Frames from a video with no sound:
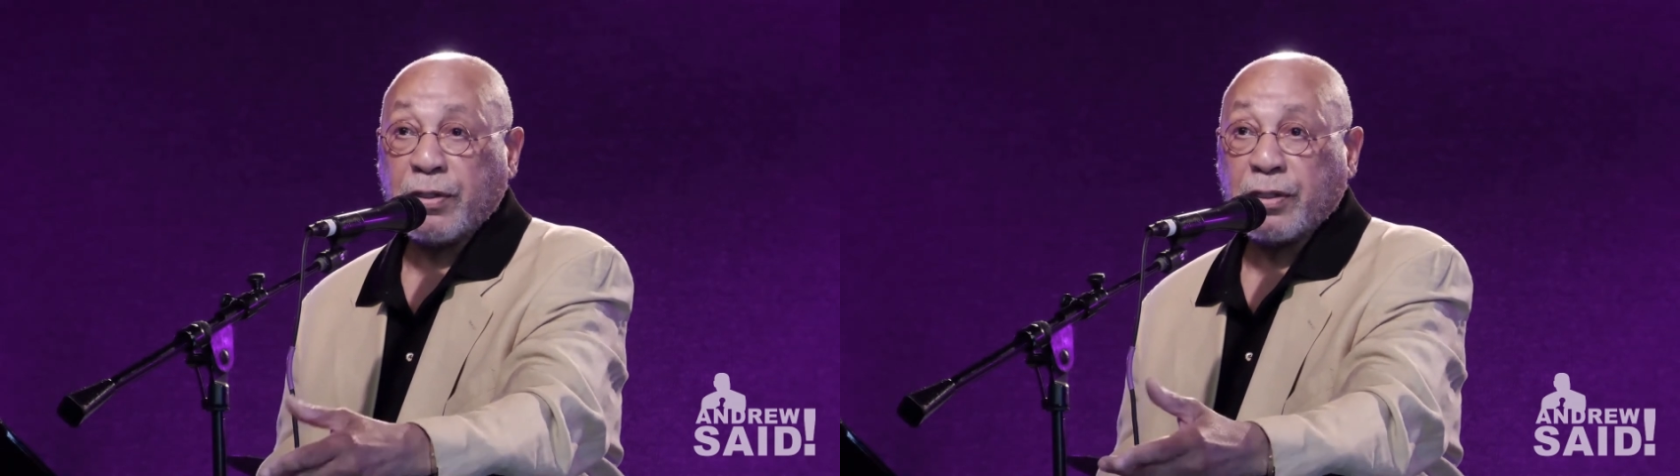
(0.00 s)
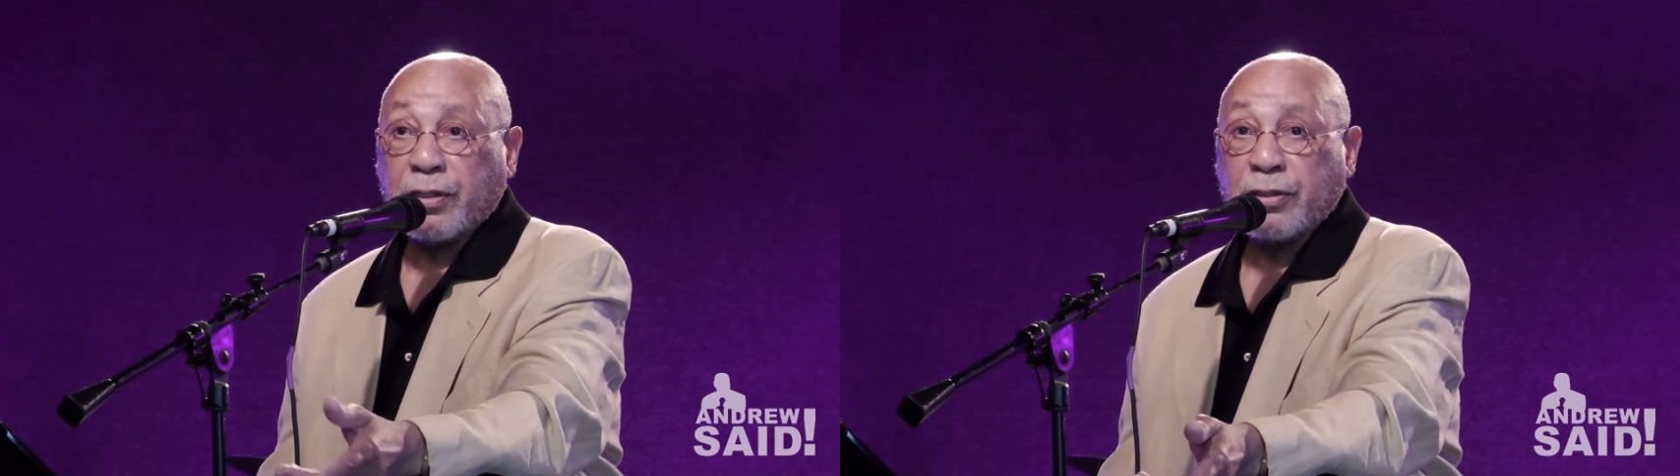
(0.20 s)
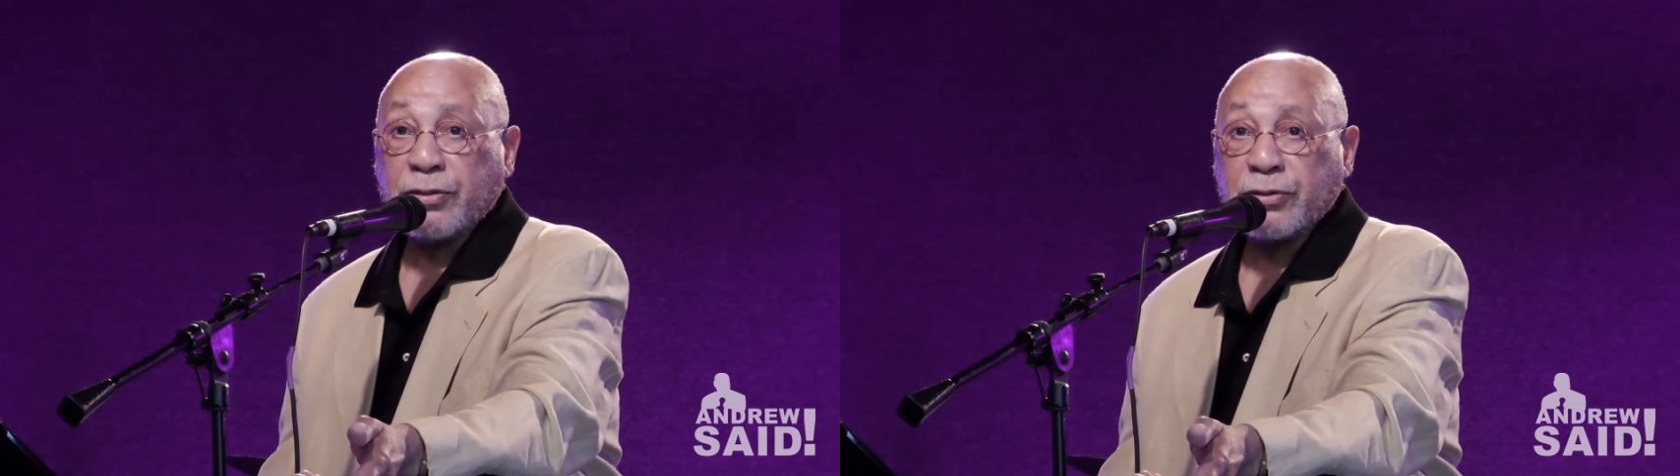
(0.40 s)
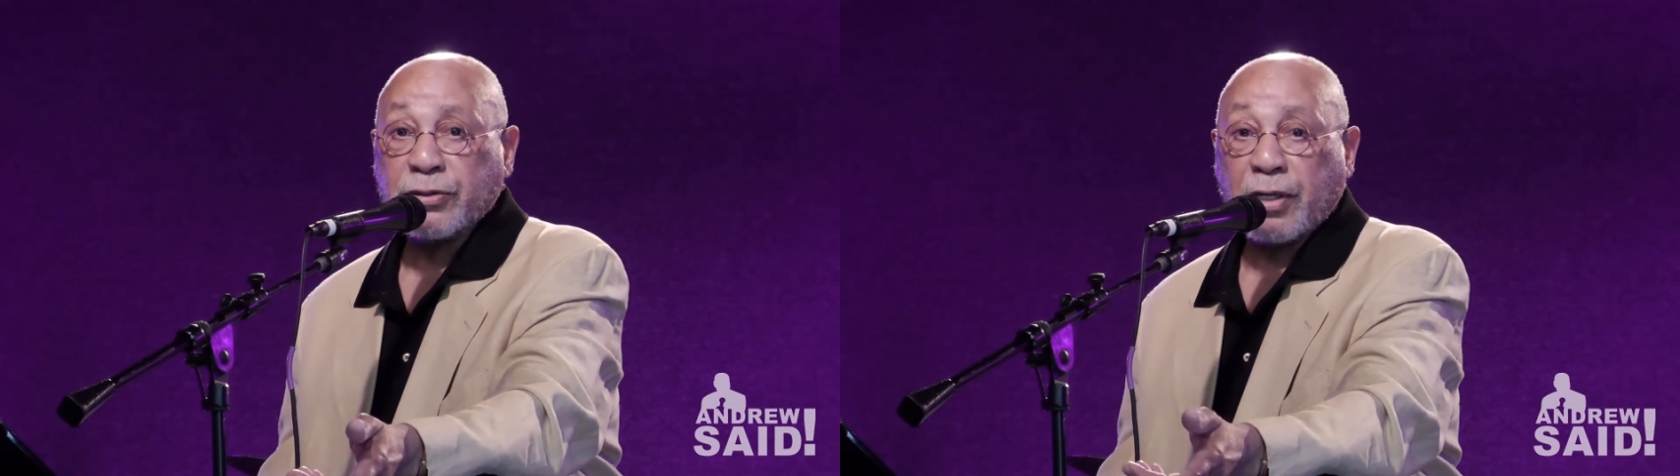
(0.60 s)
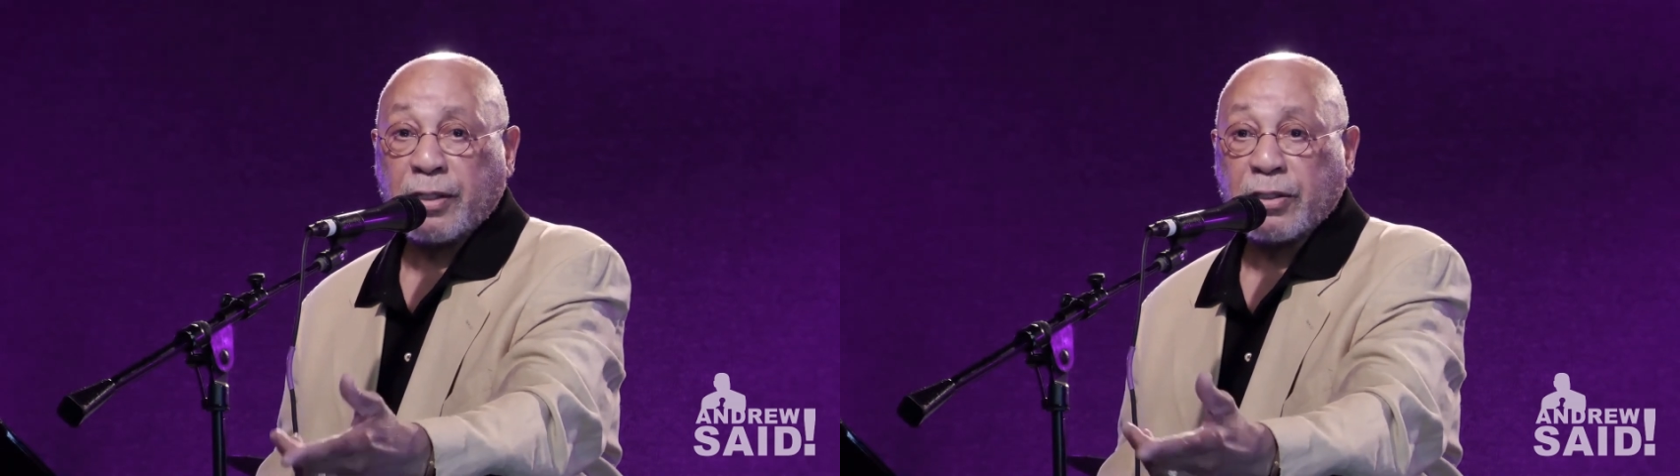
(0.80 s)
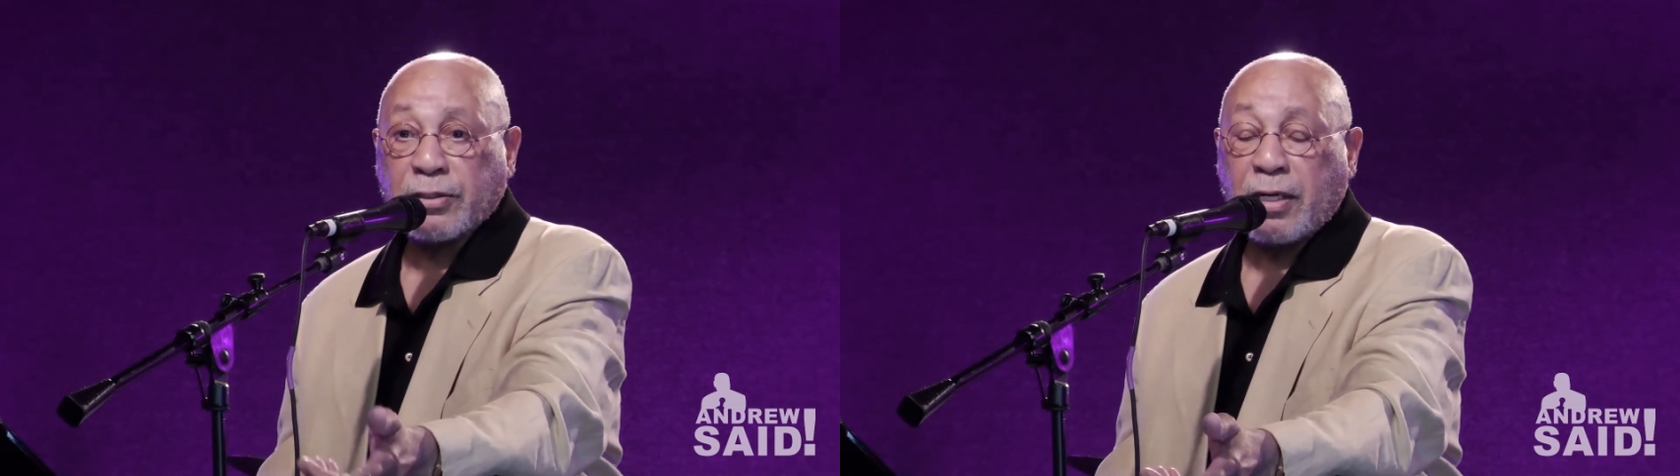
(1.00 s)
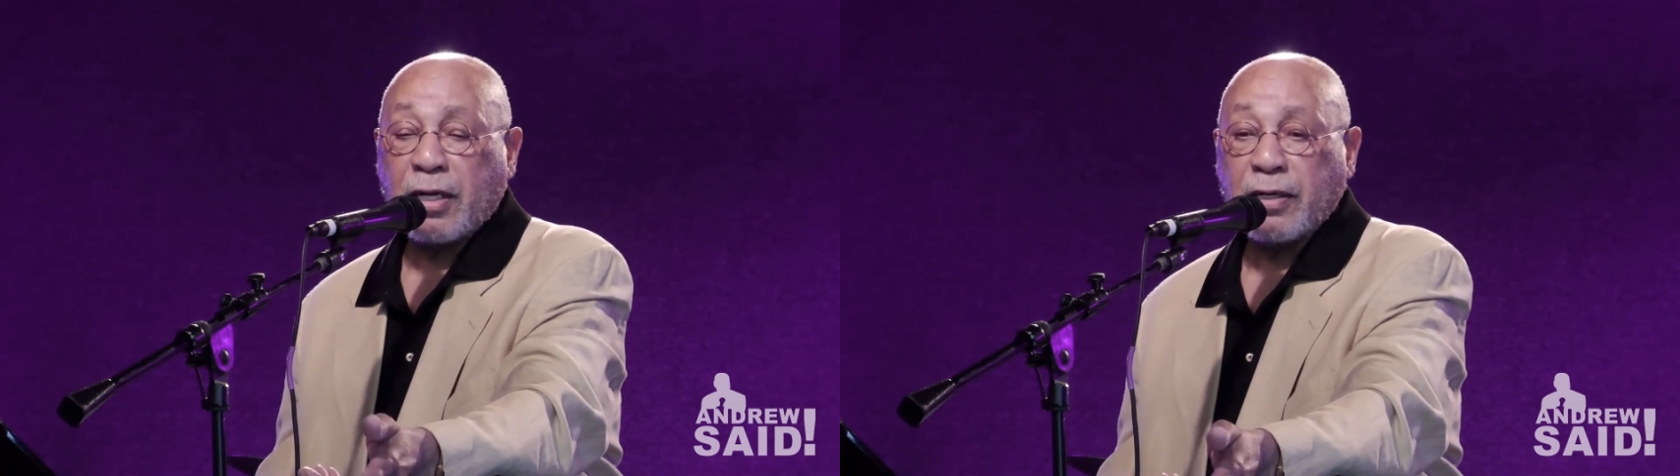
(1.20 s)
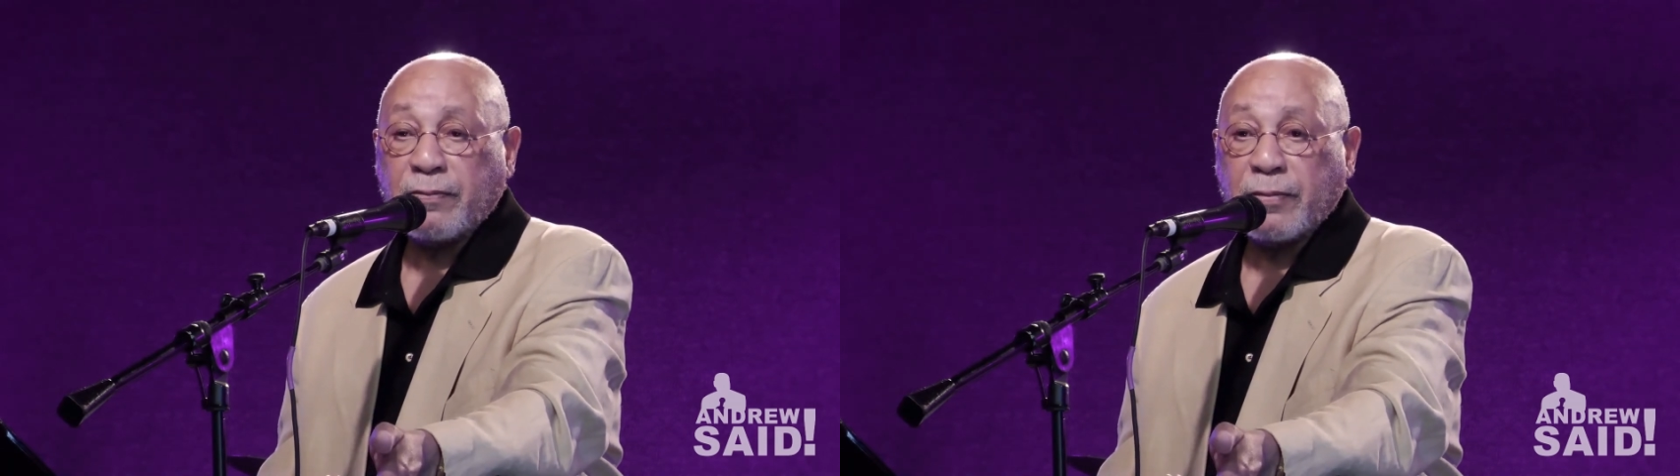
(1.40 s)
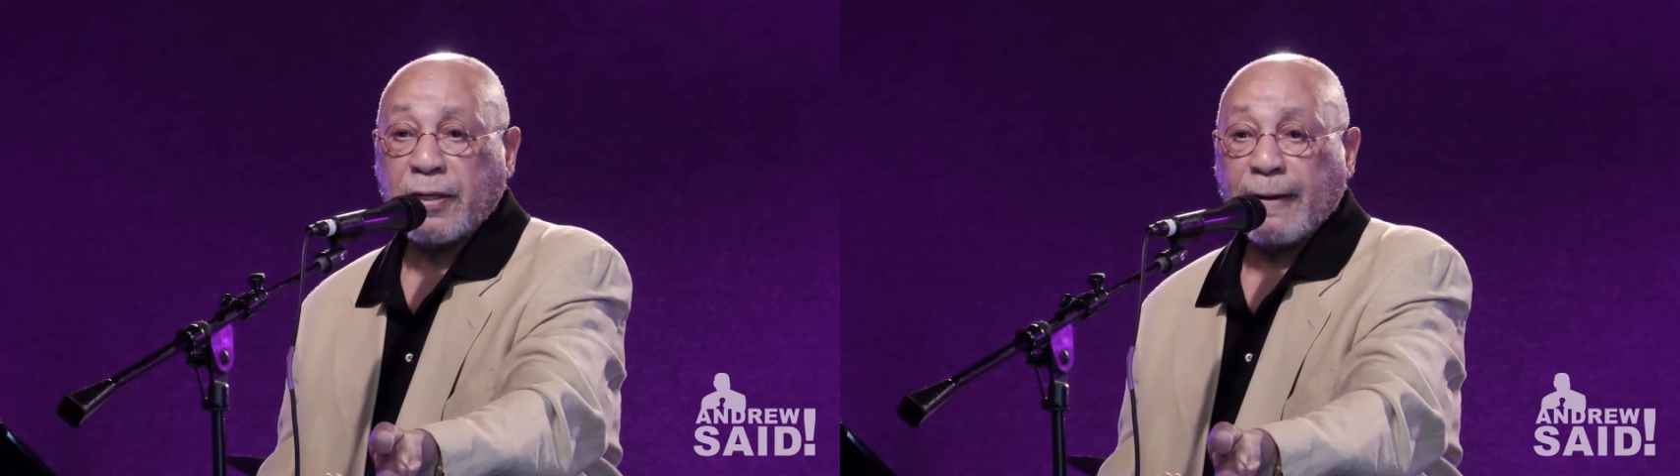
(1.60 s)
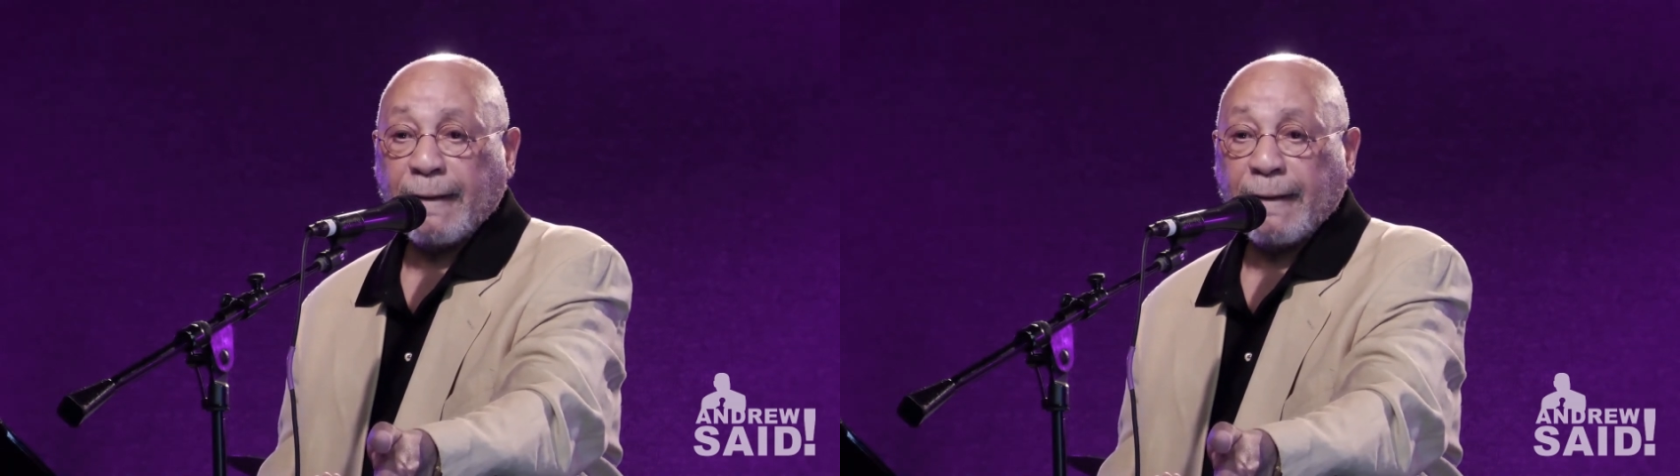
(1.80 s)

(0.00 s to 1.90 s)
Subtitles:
because at the time,